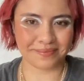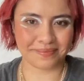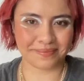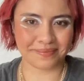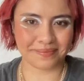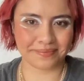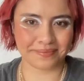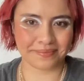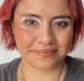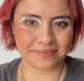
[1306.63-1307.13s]

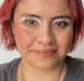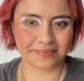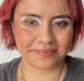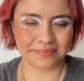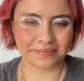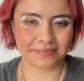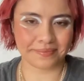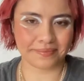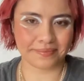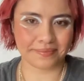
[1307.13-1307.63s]

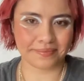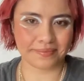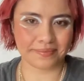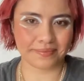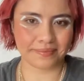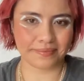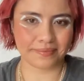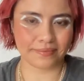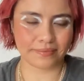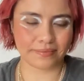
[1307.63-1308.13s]

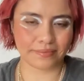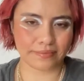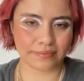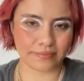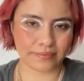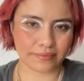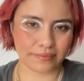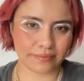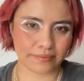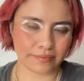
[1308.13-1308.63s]

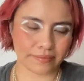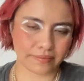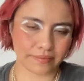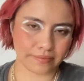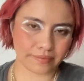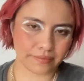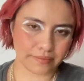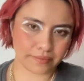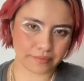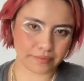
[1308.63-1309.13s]

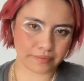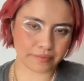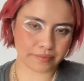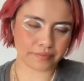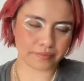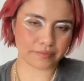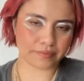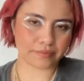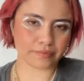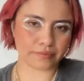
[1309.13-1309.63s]

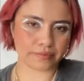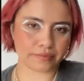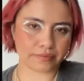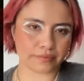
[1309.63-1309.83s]
No words are spoken by the person on screen.